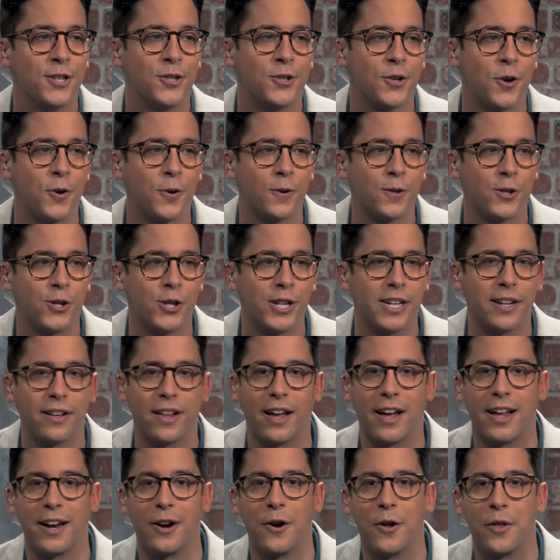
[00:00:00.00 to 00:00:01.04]
So she,
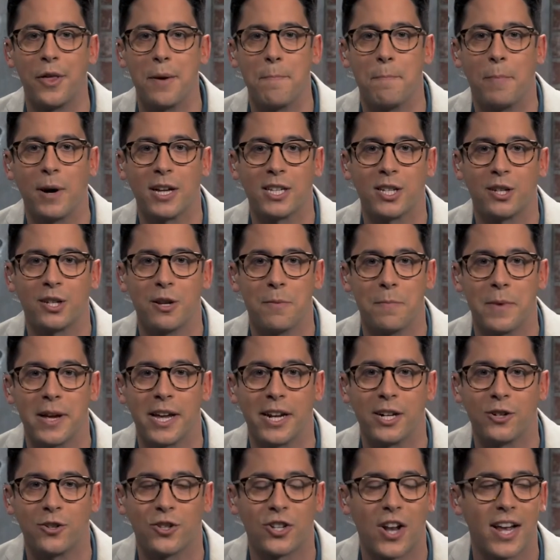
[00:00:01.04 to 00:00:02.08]
I don't know, they bust him
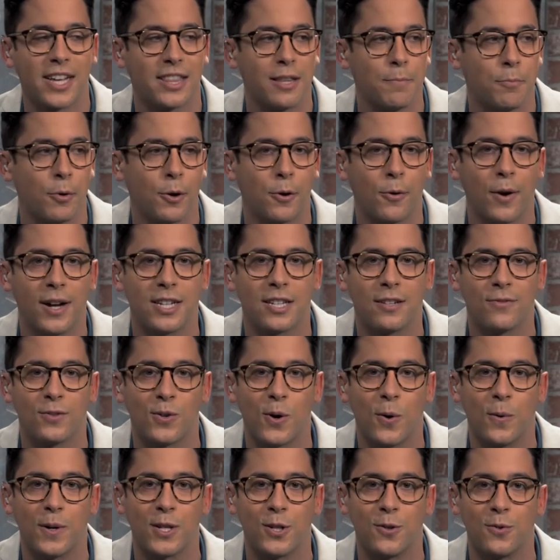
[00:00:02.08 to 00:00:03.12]
in, just like the progressives
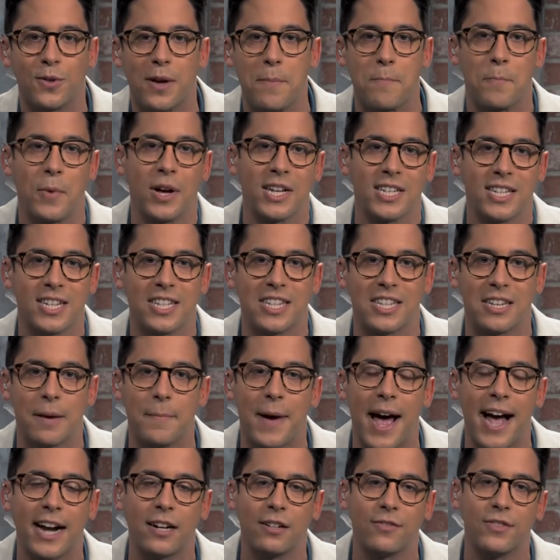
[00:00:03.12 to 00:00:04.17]
always do. They bust in some
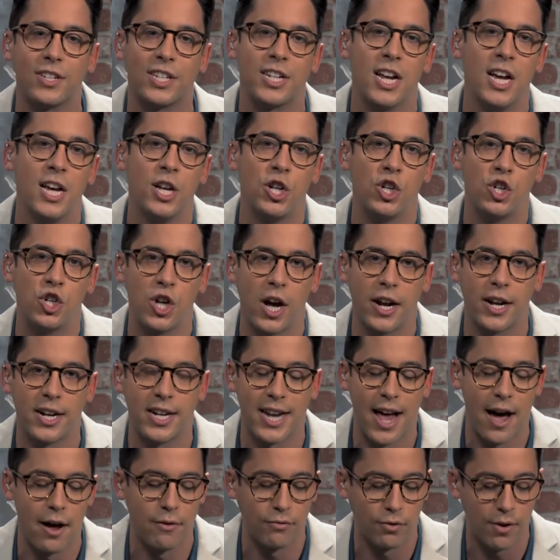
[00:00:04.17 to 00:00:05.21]
activist, shut it
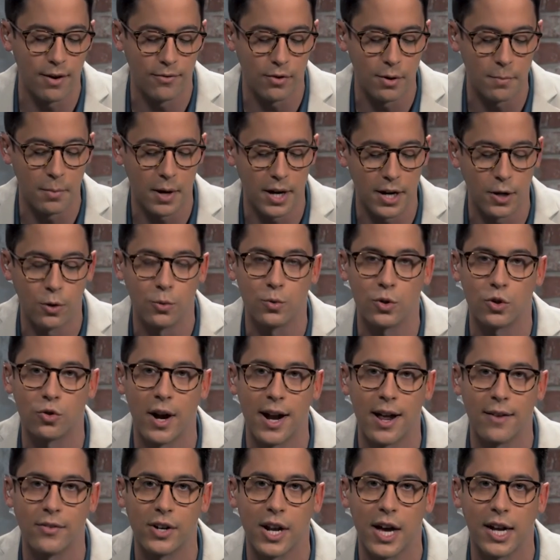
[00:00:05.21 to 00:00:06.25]
down for everybody who was
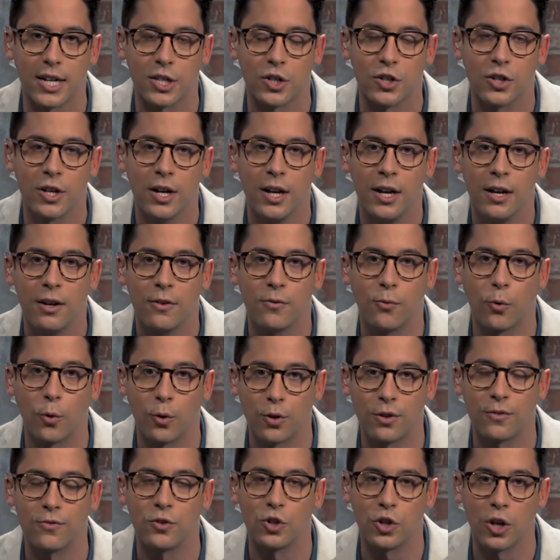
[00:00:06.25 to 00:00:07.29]
trying to have a nice
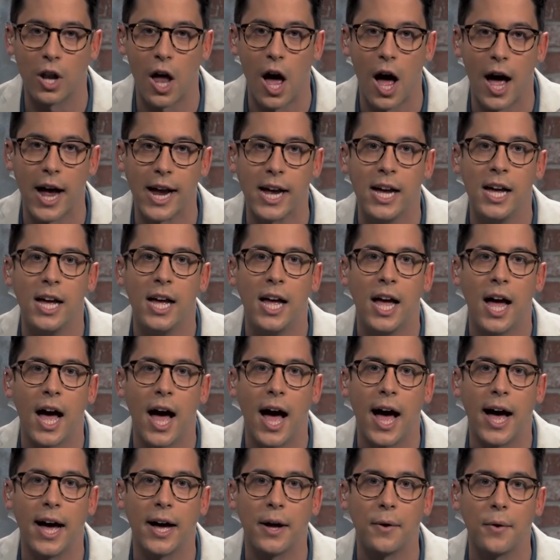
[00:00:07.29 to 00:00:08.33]
Fourth of July.
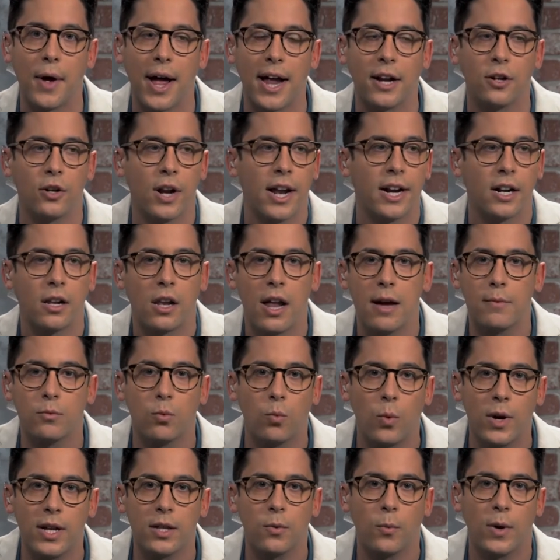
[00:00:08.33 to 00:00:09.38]
Uh, and and
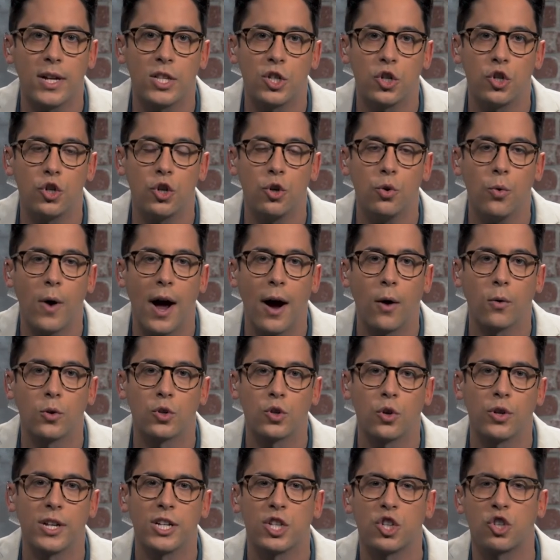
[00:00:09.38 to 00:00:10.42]
climb, wait, waits two
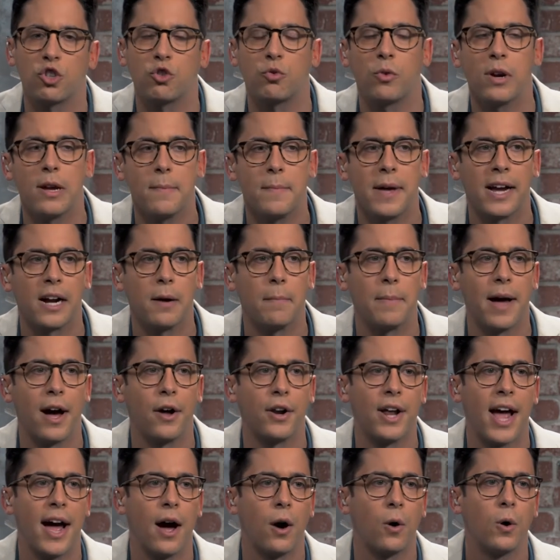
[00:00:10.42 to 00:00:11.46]
hours all day screaming
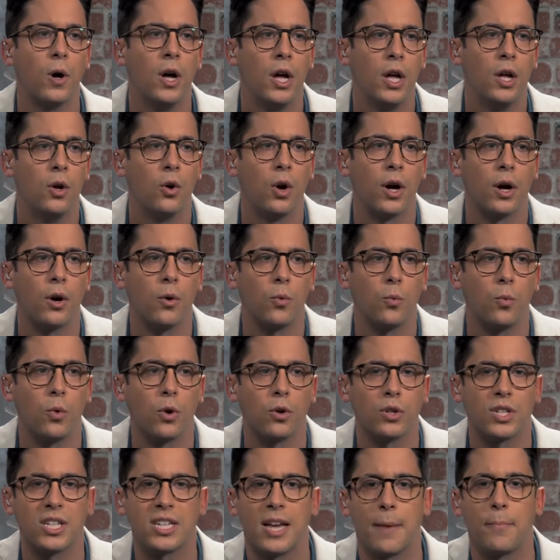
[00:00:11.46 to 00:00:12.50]
about how uh,
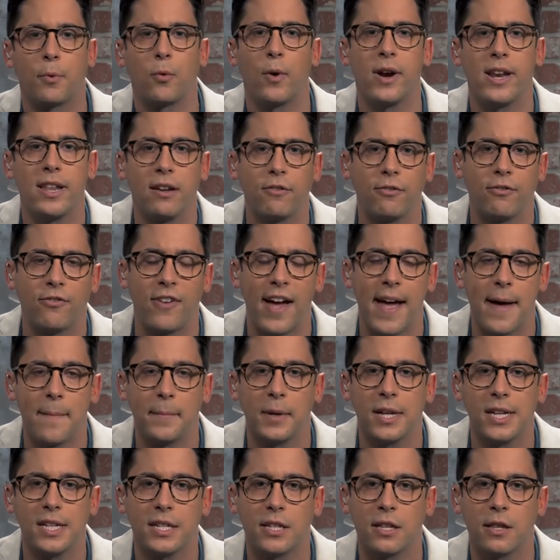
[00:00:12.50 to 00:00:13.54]
we're separating
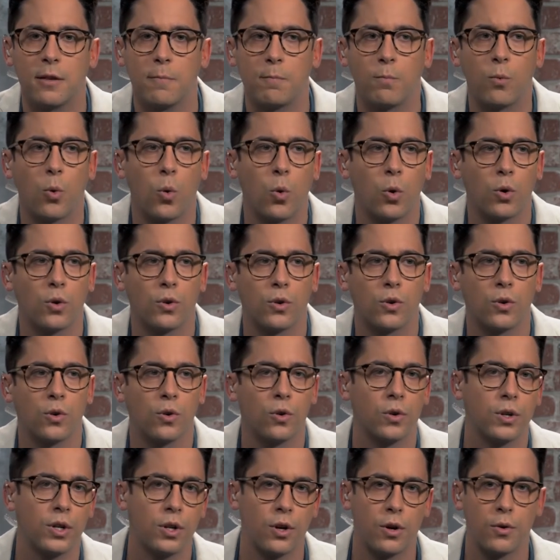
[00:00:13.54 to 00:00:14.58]
families at the
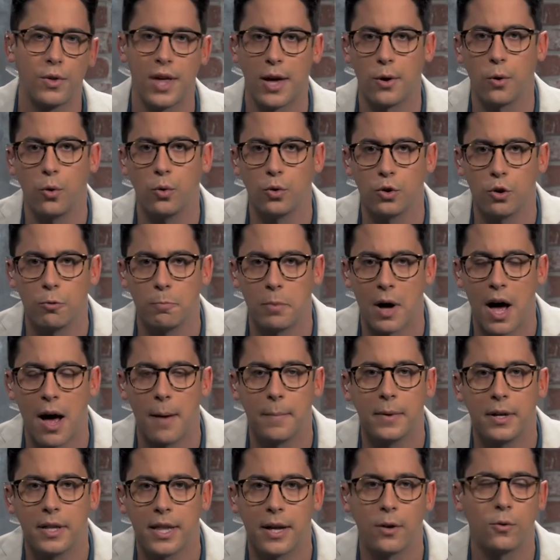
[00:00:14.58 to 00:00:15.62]
border, or, you know, that old
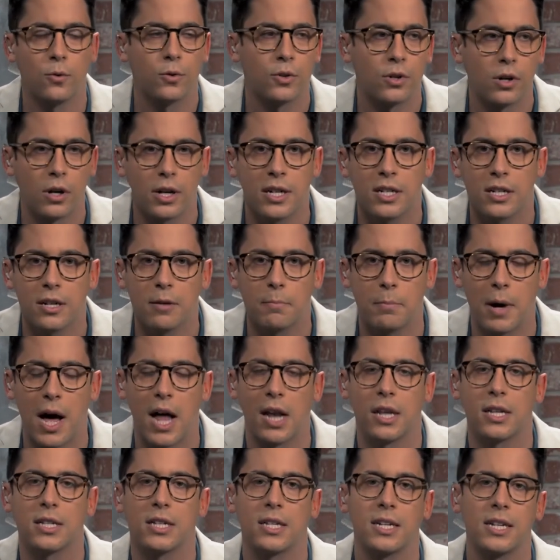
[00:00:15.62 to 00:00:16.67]
Obama, that old Clinton
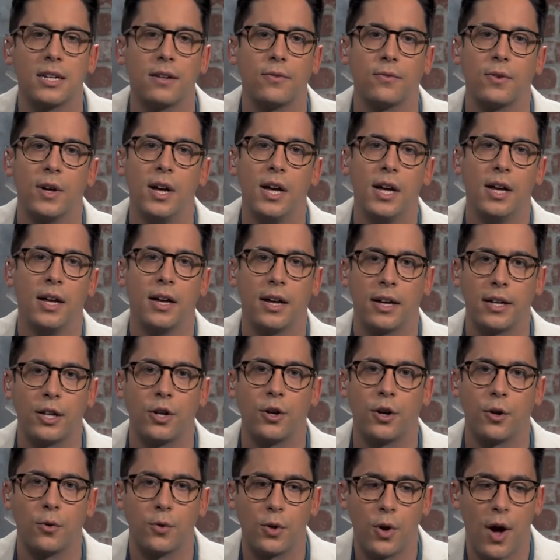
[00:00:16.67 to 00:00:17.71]
policy of,
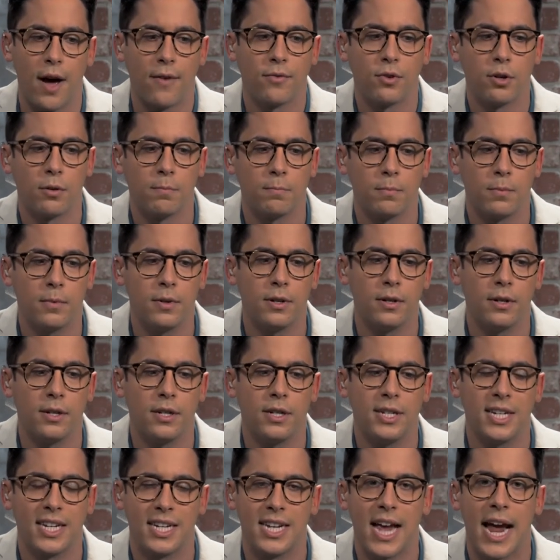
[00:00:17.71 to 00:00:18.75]
you know, you have to
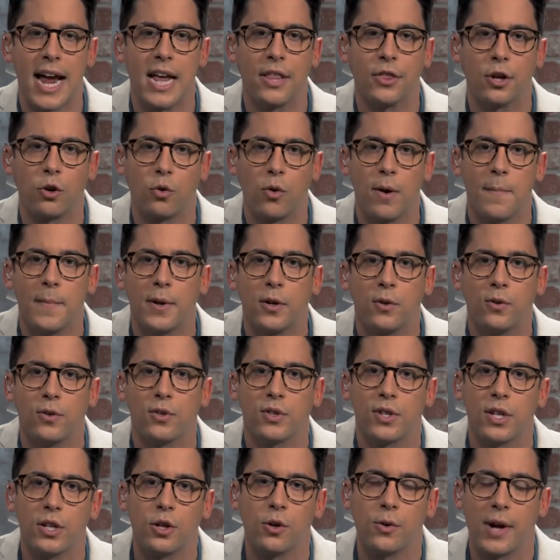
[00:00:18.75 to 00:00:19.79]
detain the
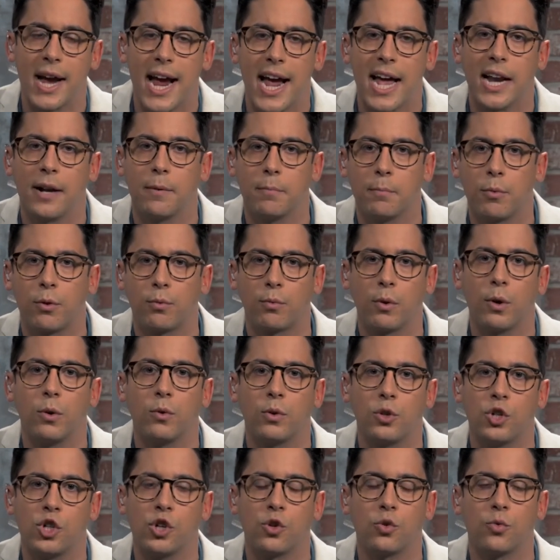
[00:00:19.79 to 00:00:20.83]
criminals and you can't
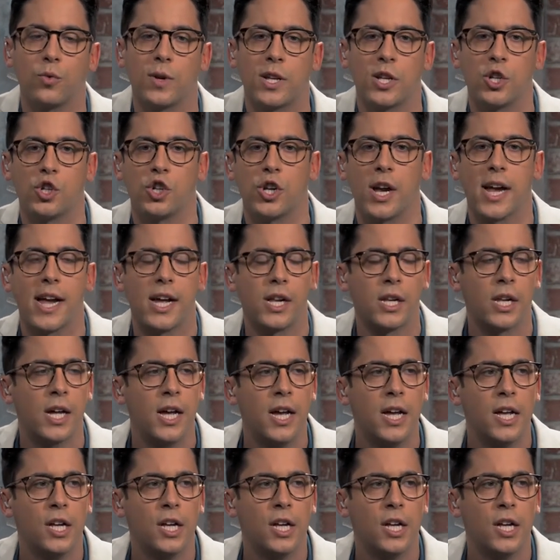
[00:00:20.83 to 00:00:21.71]
throw children in jail.